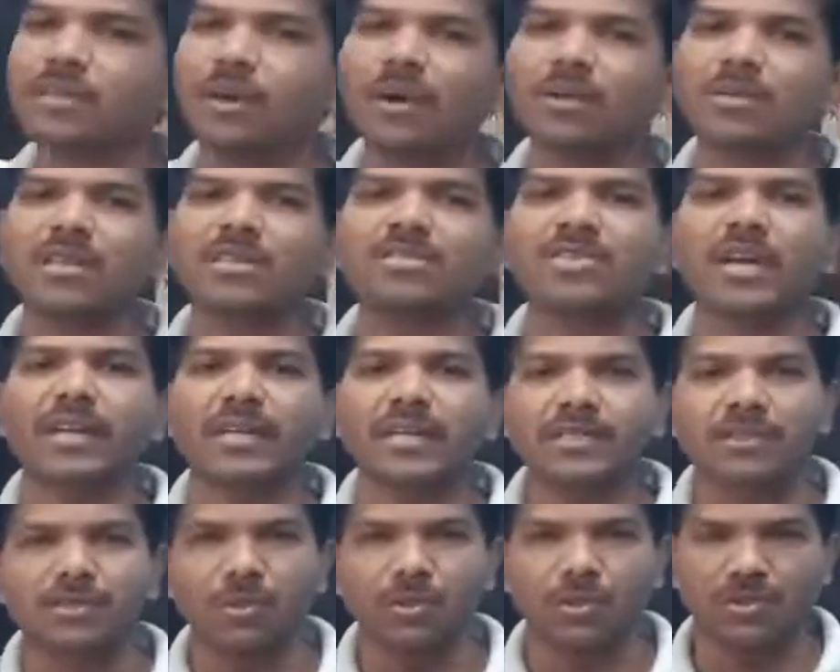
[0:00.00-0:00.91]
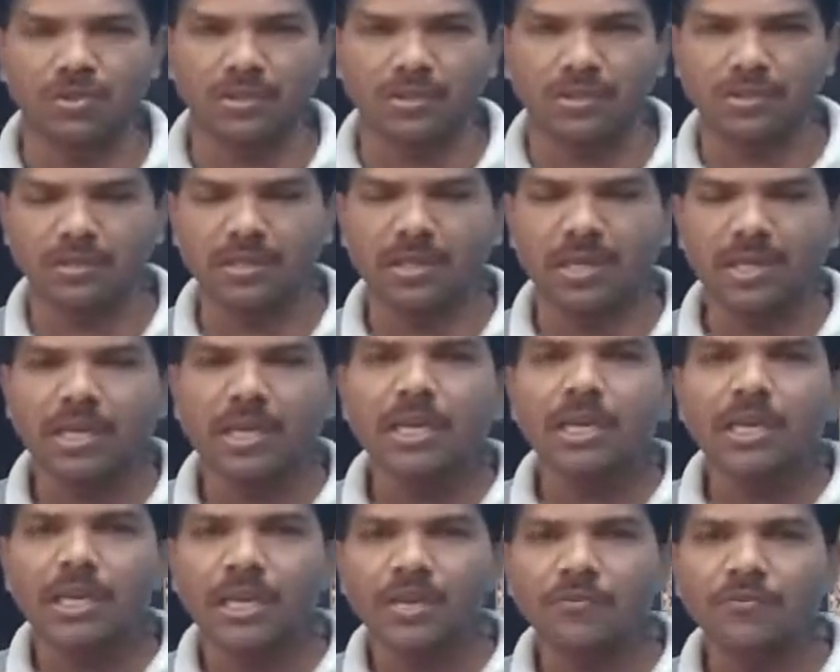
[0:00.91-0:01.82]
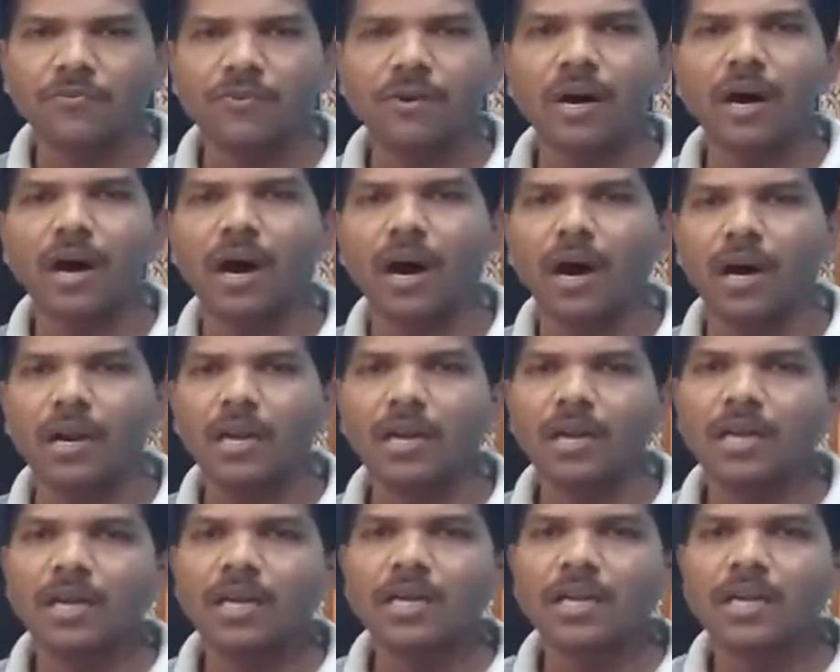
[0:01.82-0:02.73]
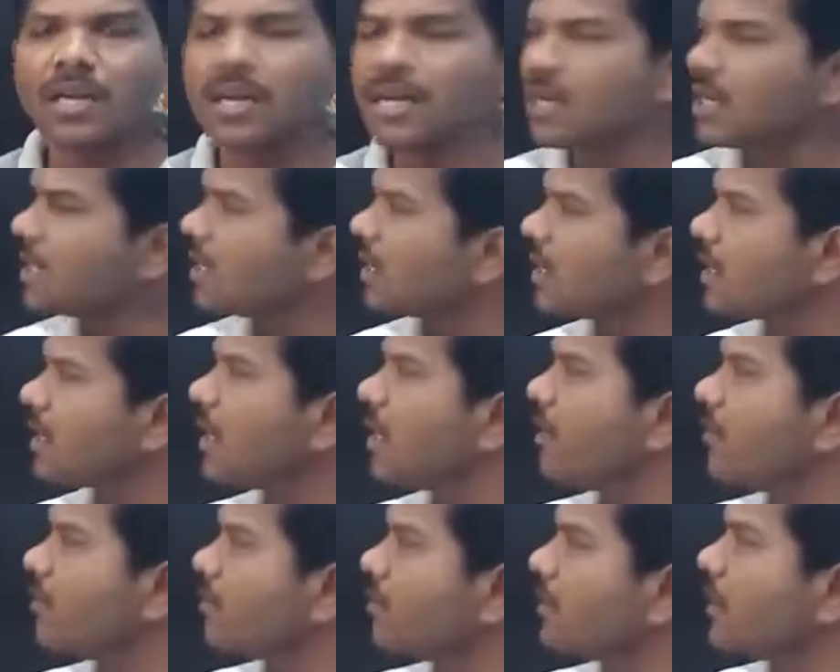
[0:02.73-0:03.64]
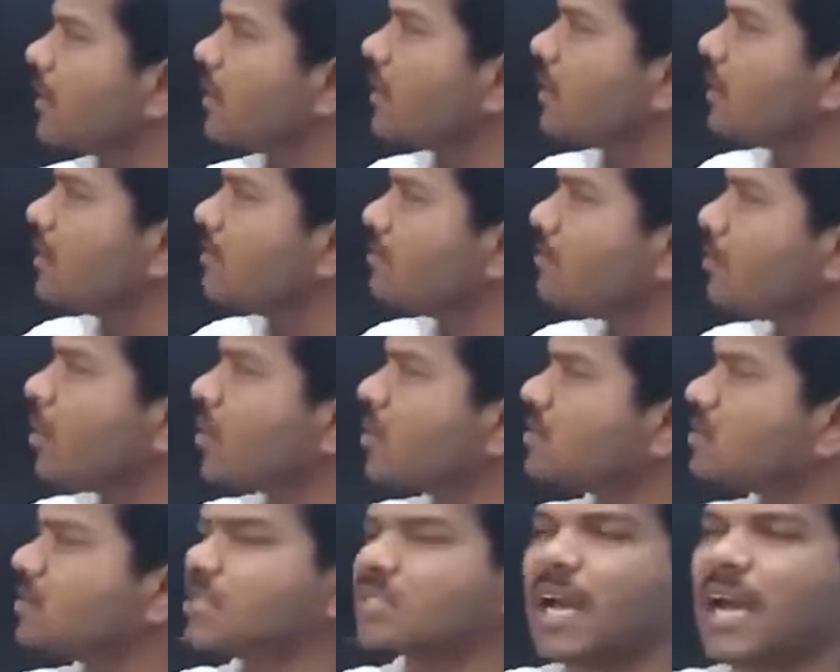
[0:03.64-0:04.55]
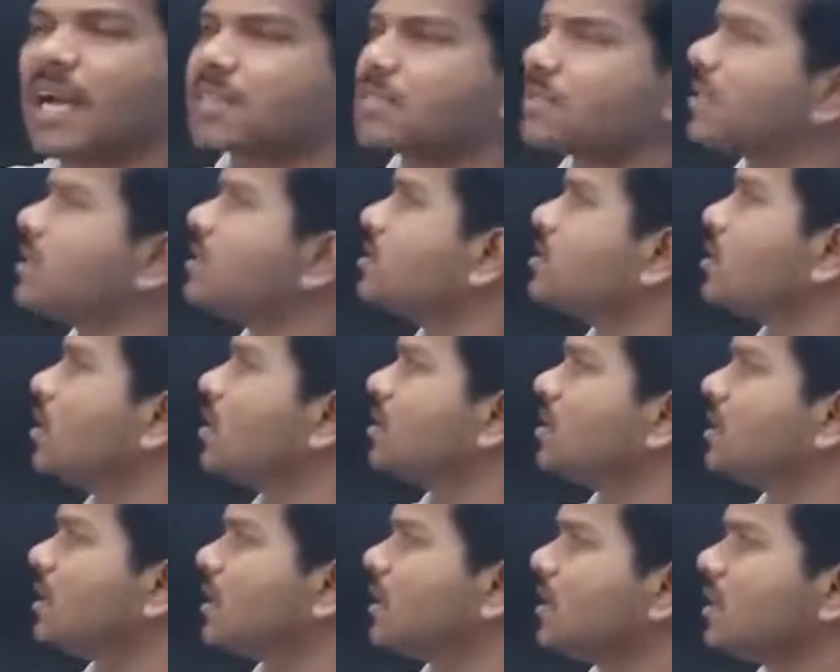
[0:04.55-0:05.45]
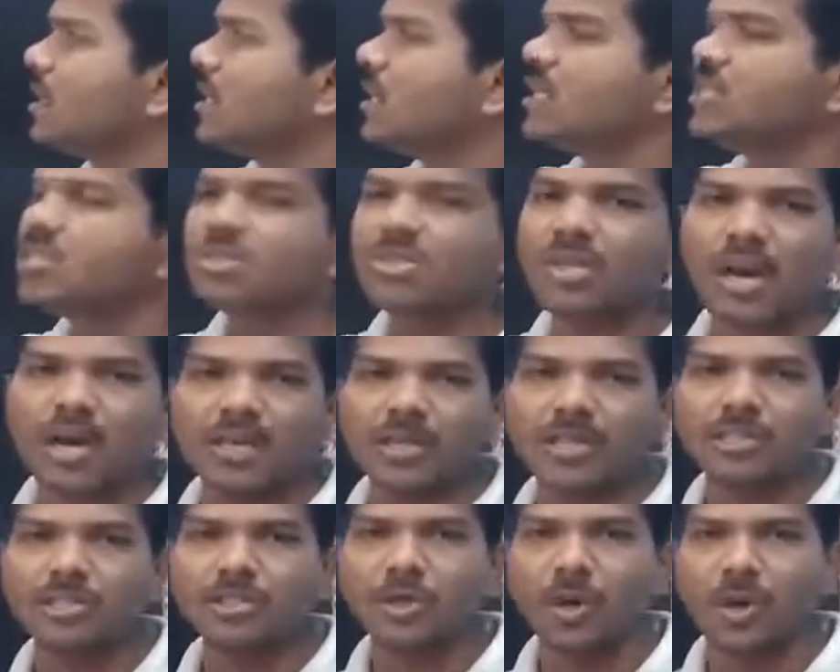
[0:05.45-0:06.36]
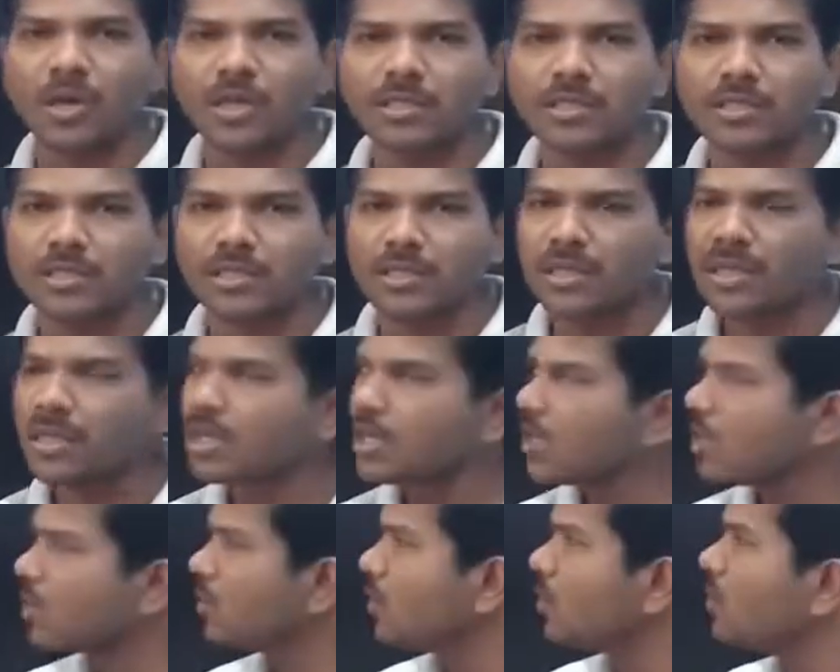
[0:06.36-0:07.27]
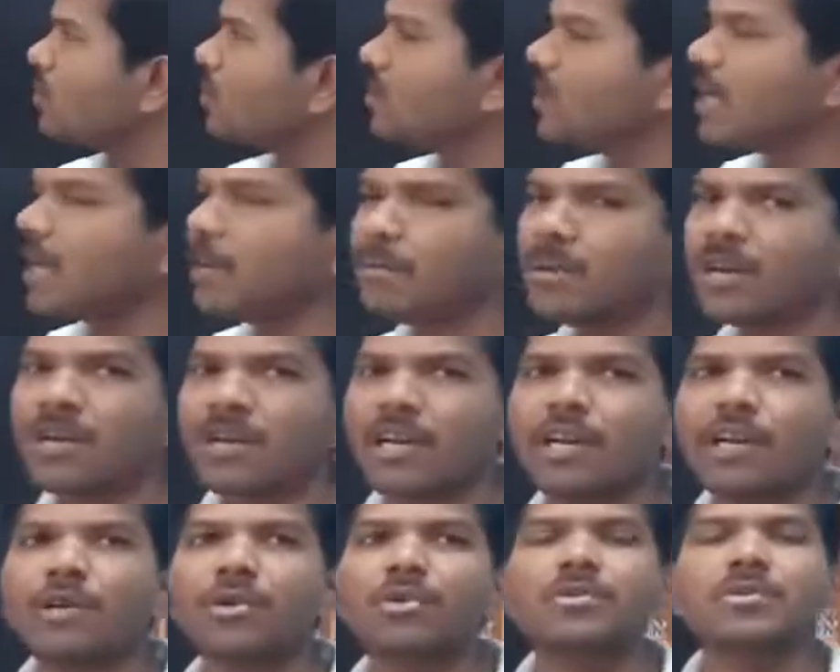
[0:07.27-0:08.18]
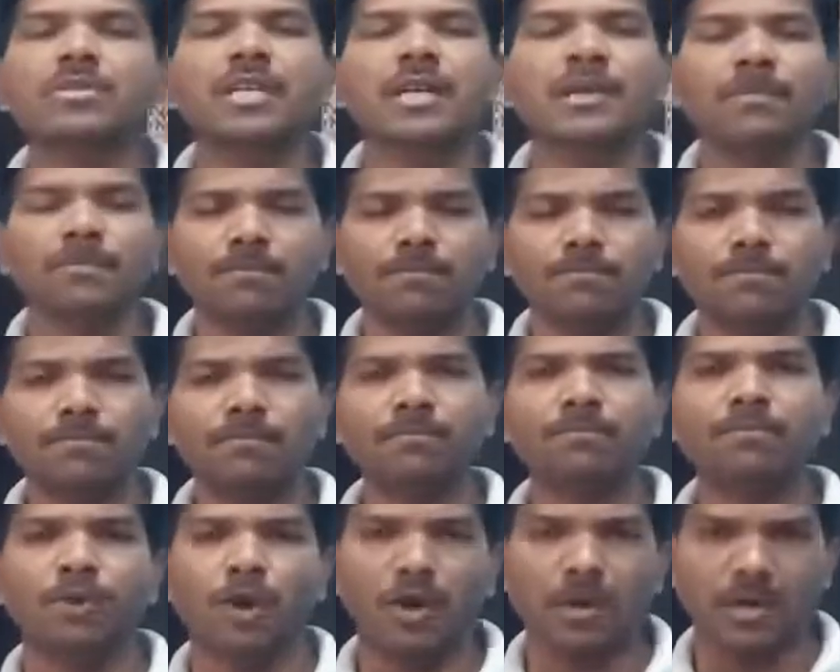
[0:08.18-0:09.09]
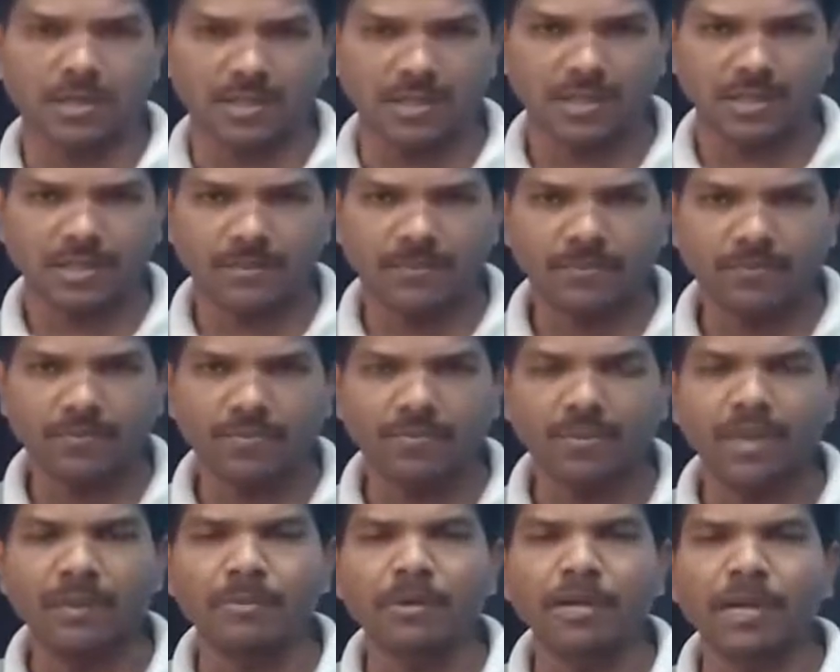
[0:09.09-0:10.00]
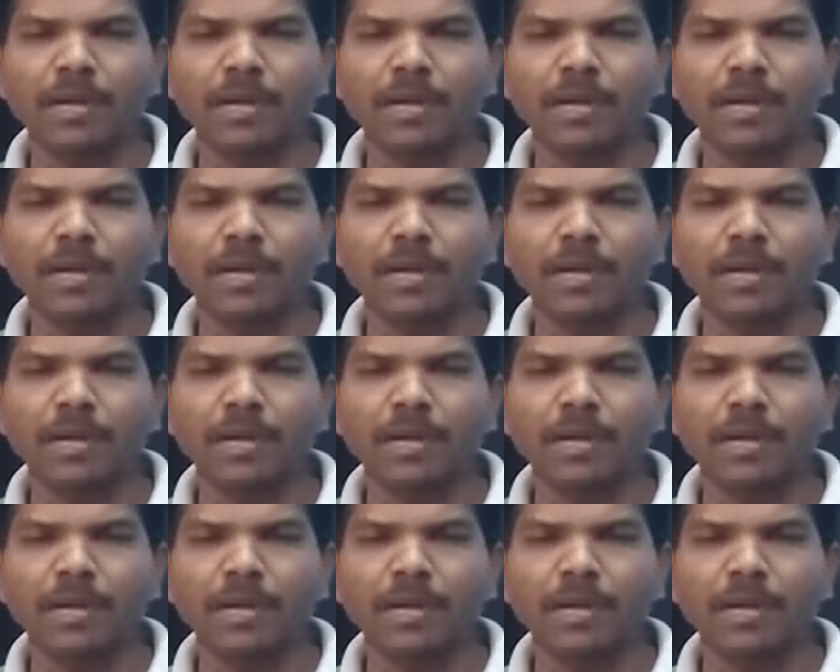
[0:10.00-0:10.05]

on the Chinese goods, if our Indian government impose taxes on the Chinese toys, they may reduce their products. They